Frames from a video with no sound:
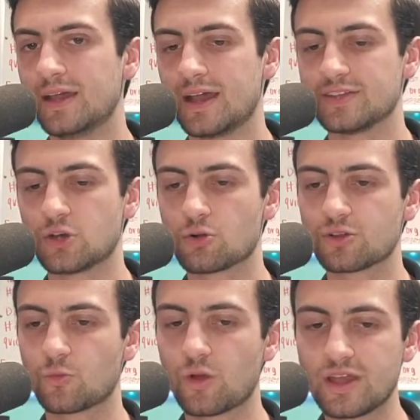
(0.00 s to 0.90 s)
as
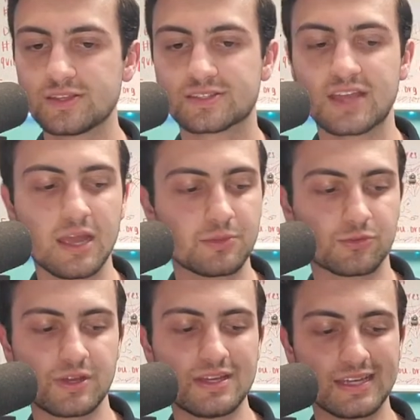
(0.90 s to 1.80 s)
Oakland wins Game
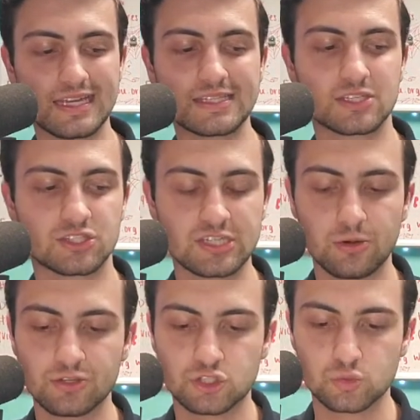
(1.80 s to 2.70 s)
3 and gets the
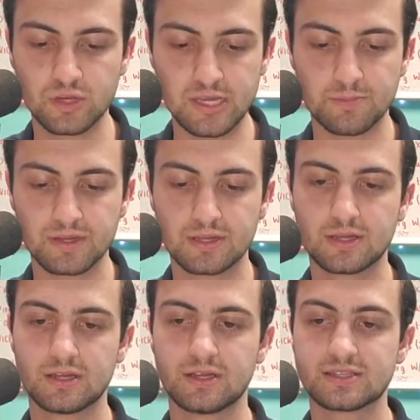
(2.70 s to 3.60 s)
series sweep
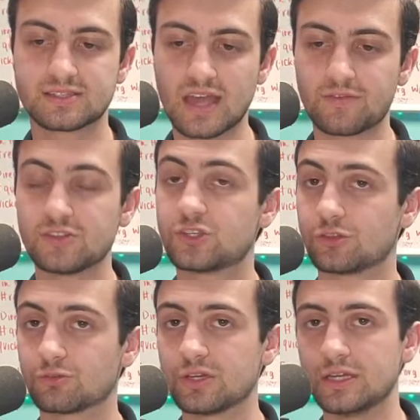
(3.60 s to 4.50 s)

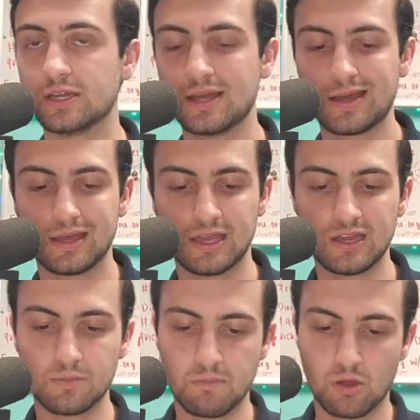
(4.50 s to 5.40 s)
7-3
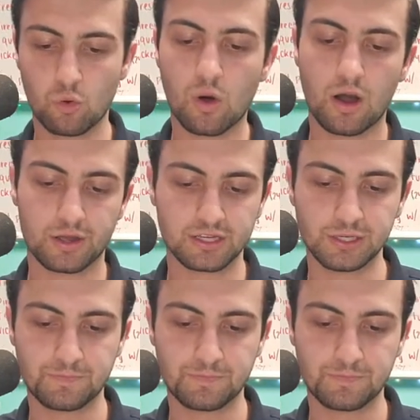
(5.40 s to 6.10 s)
in Milwaukee.